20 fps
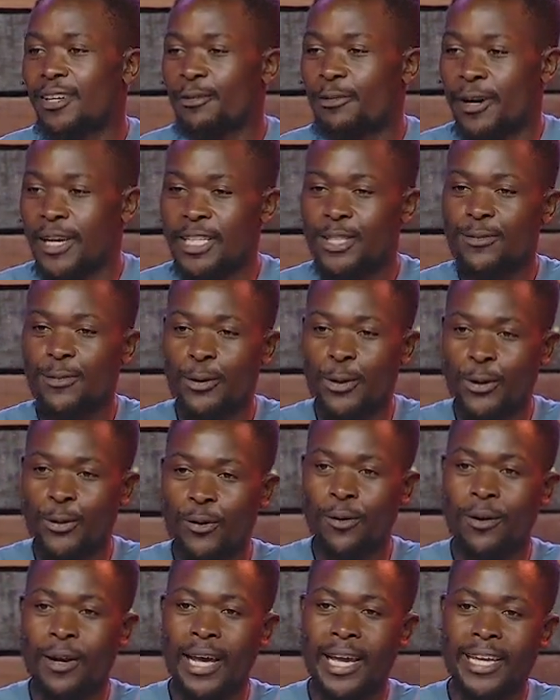fights for
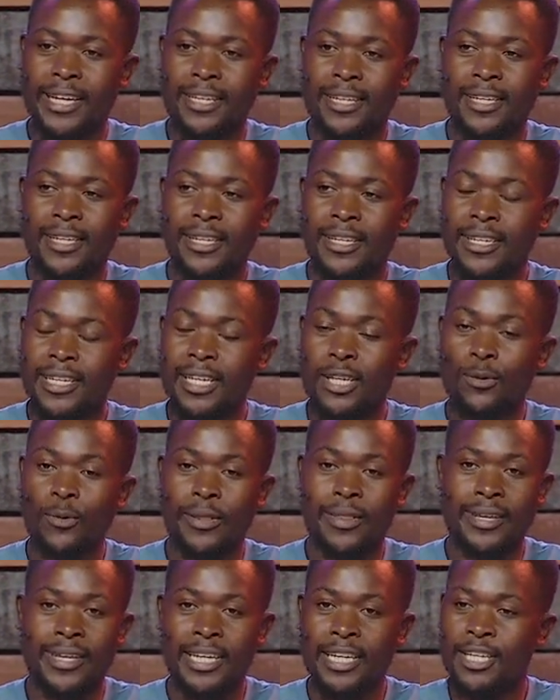you like he did
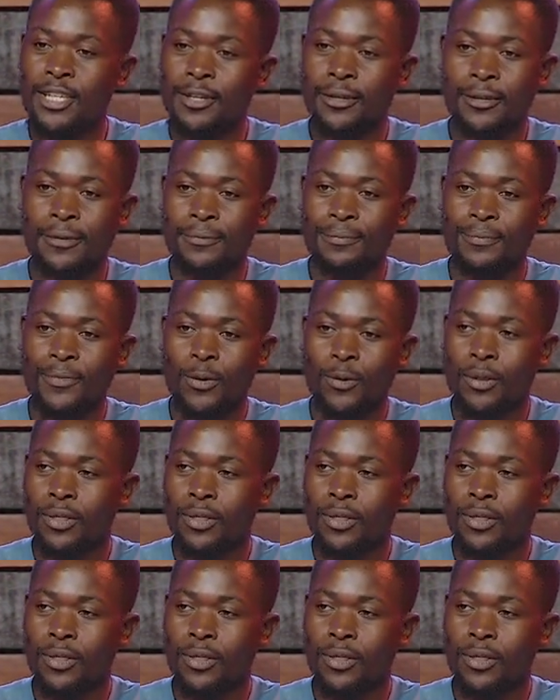with Gideon,